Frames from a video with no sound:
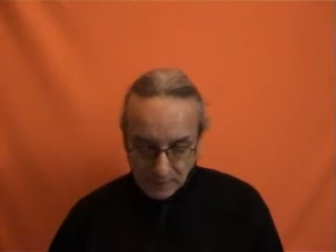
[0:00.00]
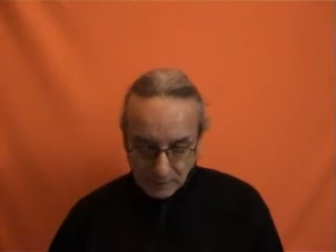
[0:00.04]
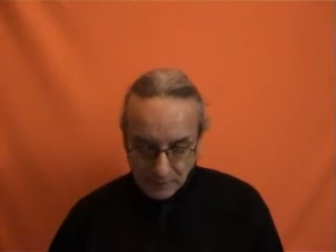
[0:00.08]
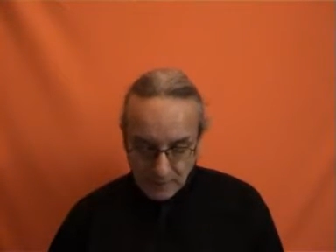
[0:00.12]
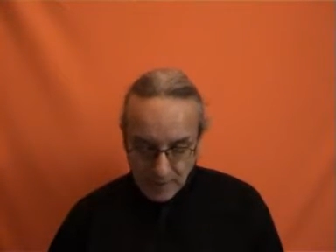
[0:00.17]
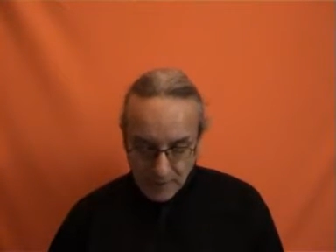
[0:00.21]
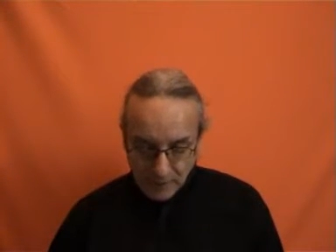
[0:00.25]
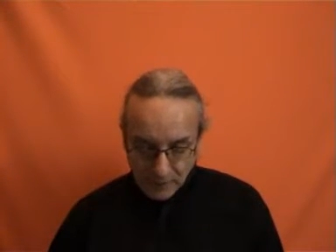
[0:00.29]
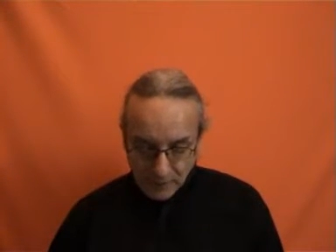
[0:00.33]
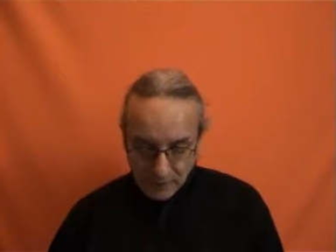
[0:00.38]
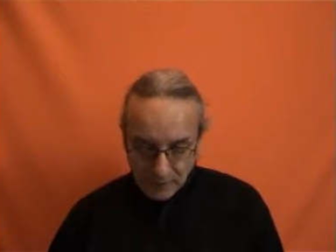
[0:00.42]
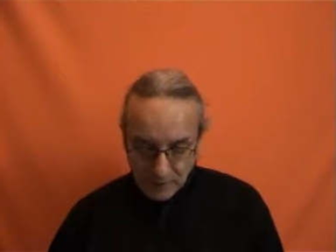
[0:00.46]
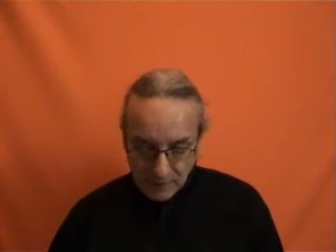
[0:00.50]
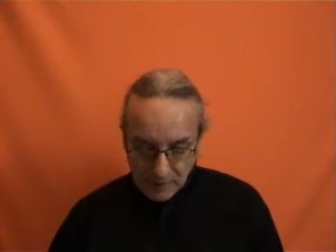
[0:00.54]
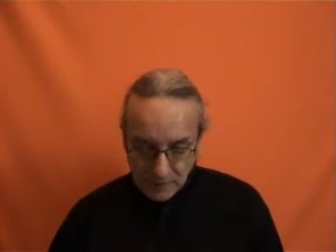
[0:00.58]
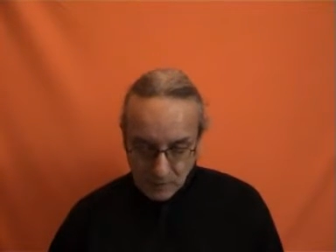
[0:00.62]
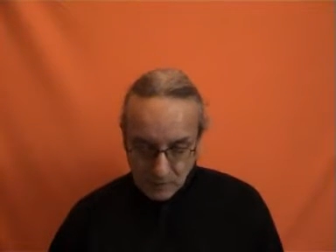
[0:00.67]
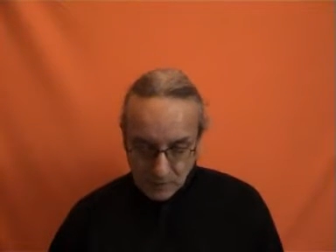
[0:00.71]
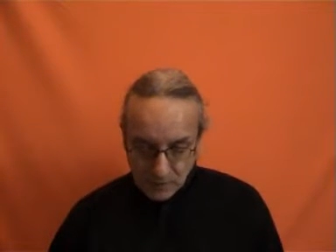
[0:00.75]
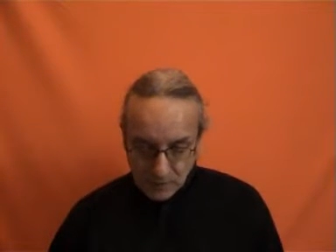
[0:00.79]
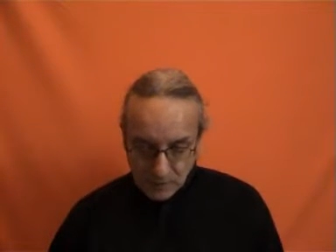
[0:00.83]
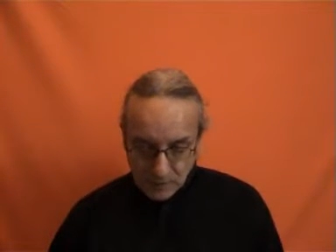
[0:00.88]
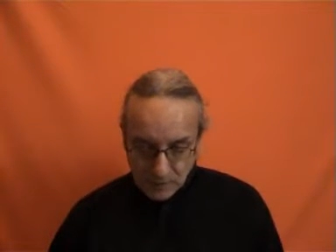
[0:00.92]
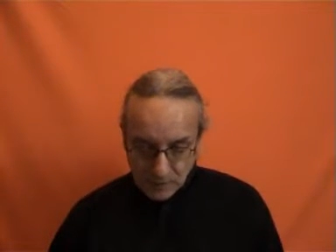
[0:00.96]
neither
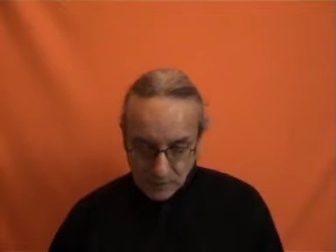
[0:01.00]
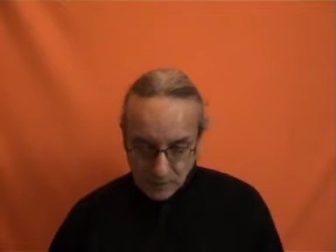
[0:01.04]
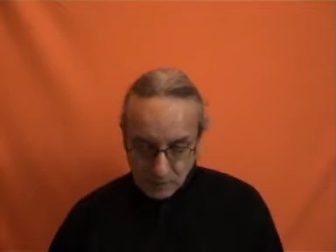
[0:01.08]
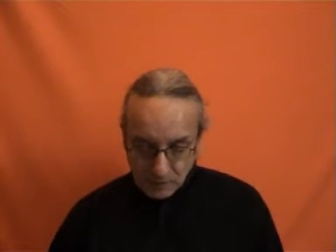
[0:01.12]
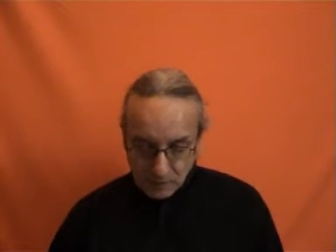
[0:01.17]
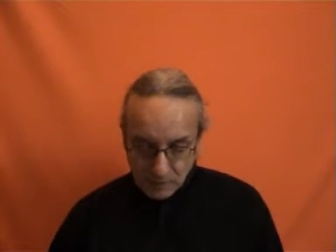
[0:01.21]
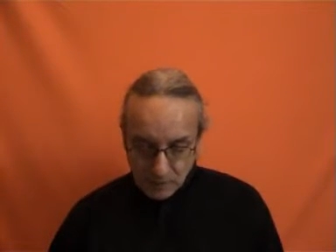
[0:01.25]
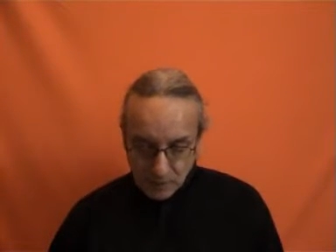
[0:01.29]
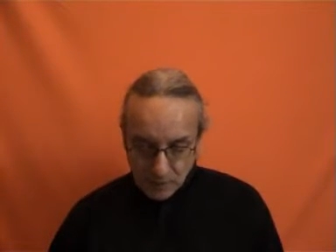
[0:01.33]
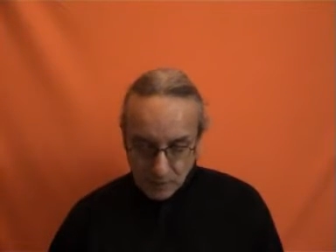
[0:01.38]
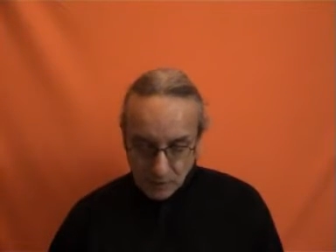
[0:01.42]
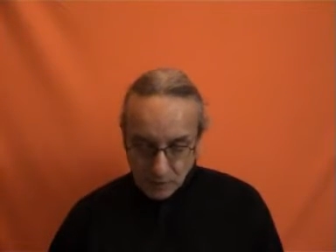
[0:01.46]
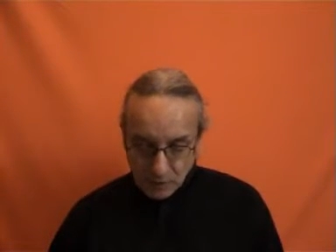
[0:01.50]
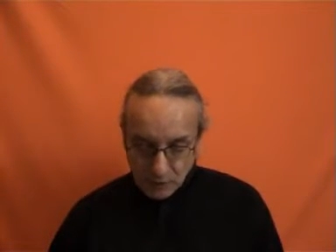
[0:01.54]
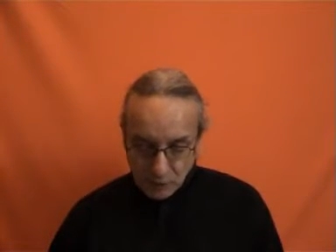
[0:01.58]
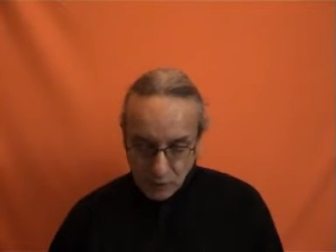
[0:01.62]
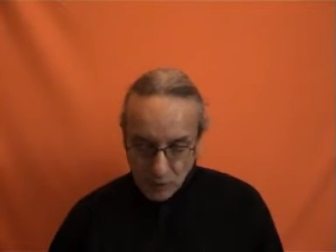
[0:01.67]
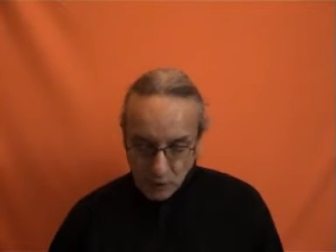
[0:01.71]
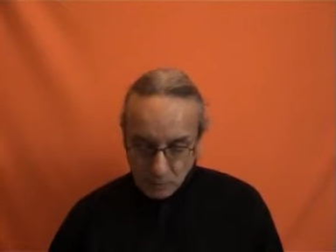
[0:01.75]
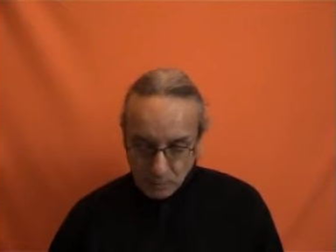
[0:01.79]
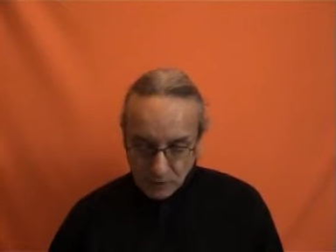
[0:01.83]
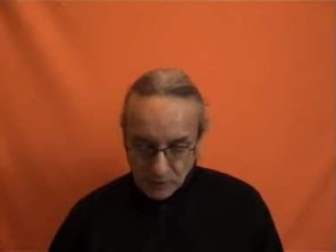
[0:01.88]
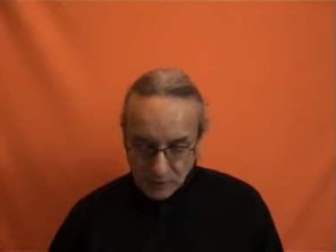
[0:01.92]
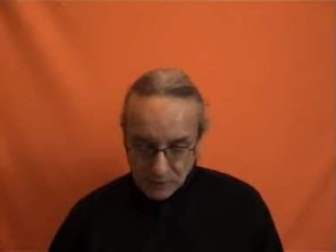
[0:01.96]
egotism
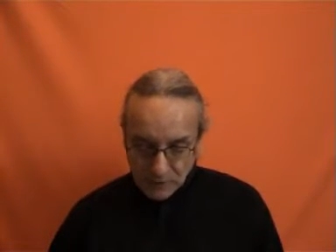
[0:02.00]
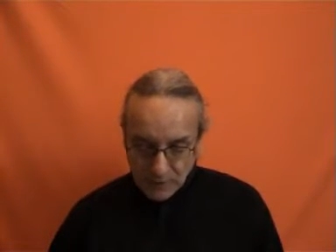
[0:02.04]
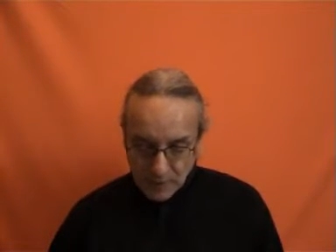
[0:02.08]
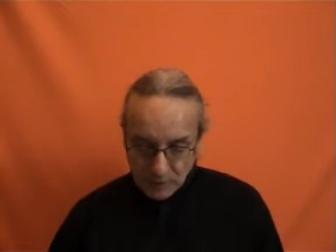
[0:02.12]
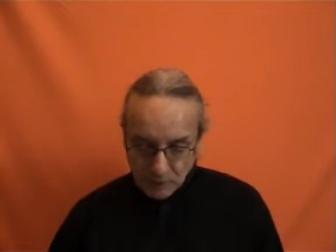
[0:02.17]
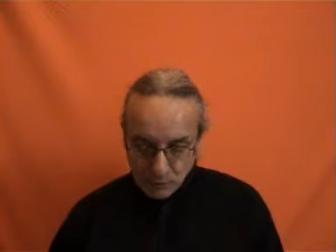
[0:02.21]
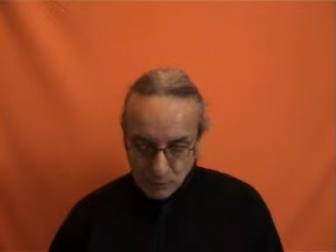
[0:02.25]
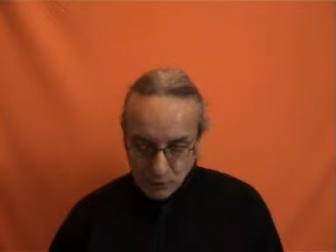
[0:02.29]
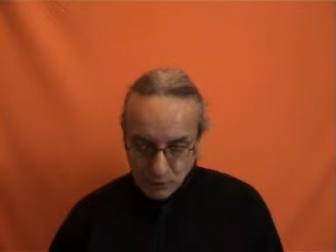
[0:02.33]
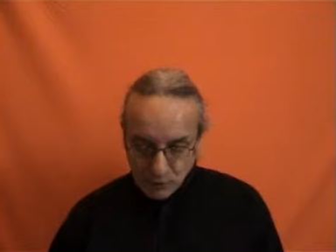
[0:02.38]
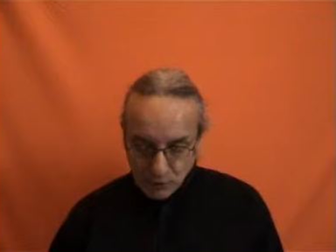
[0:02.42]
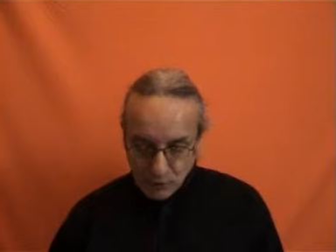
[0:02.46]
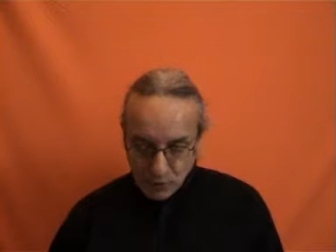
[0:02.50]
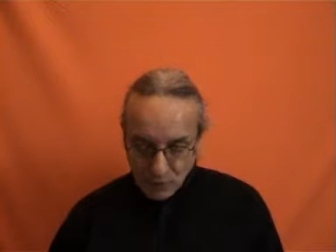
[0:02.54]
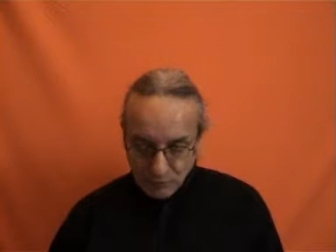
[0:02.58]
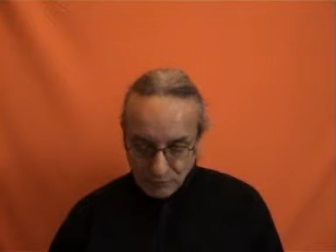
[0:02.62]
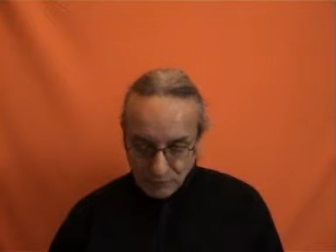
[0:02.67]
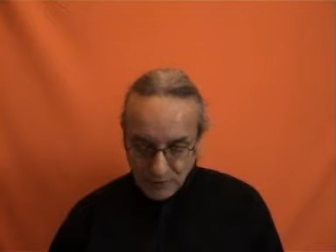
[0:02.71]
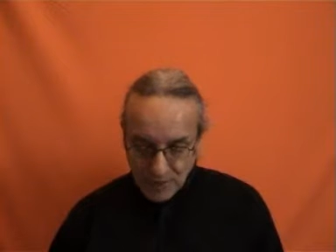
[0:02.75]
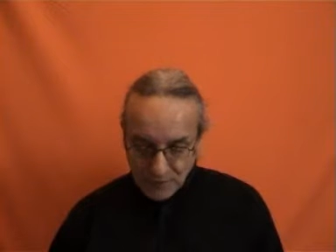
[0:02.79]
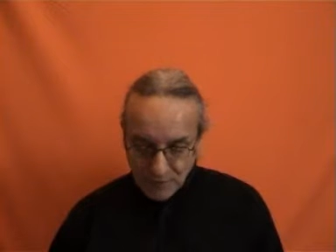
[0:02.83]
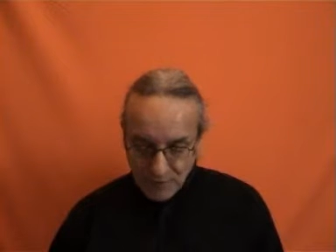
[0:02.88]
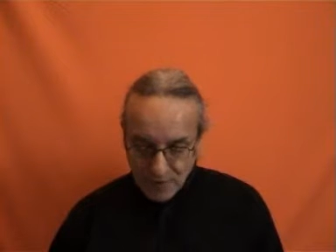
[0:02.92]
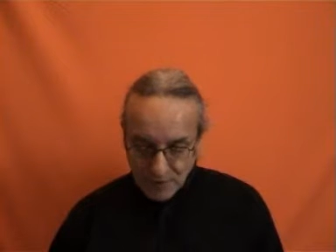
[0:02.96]
nor perception
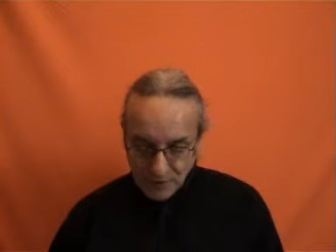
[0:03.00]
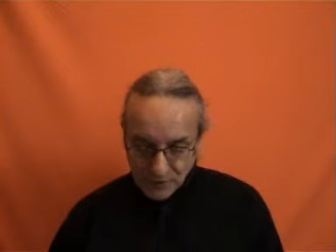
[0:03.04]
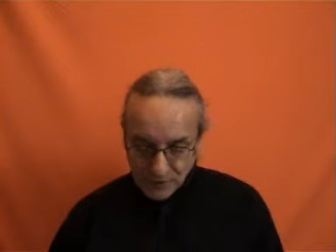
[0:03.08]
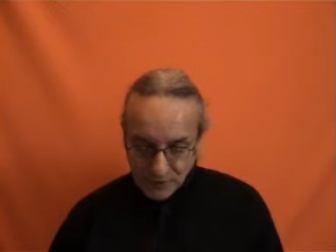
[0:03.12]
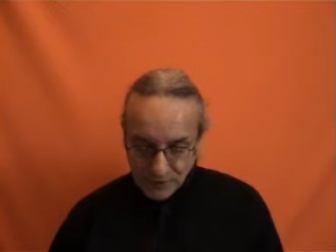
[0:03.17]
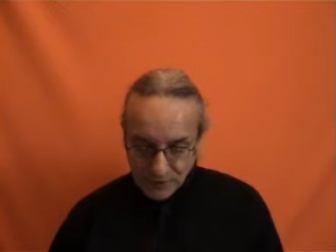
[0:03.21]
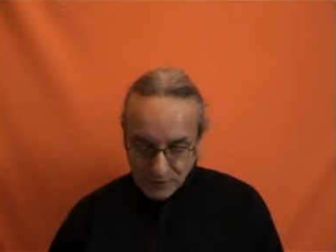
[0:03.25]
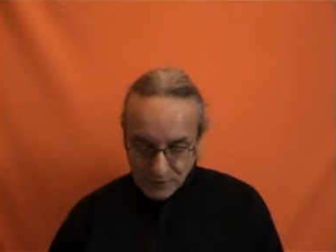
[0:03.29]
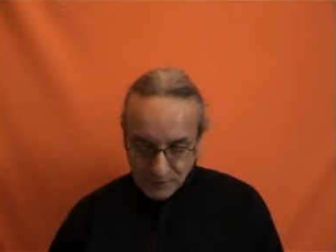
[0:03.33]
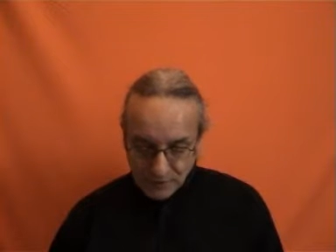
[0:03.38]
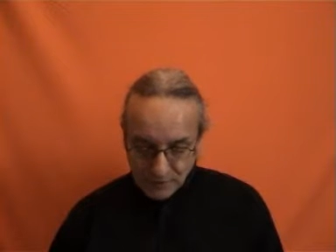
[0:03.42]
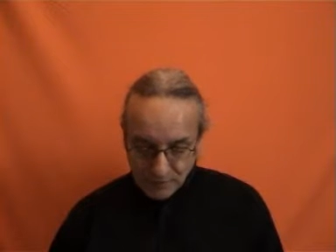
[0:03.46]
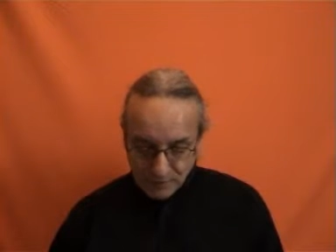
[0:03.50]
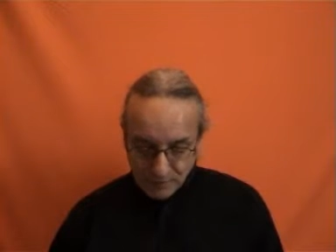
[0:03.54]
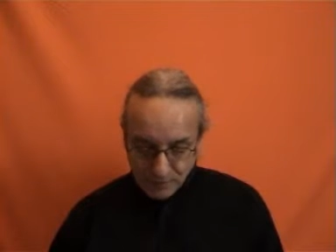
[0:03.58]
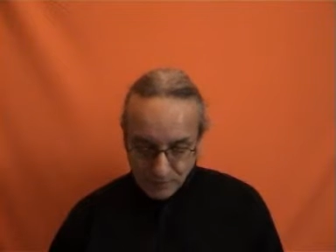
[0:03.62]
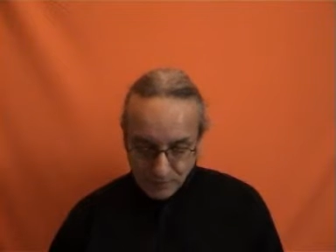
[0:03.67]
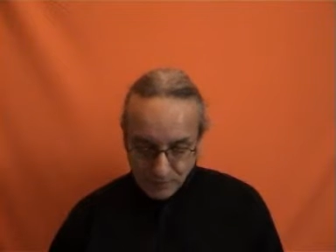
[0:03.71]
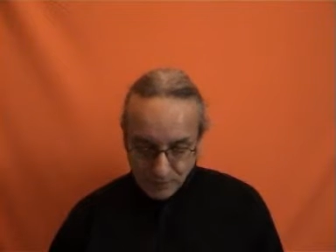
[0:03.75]
of diversity.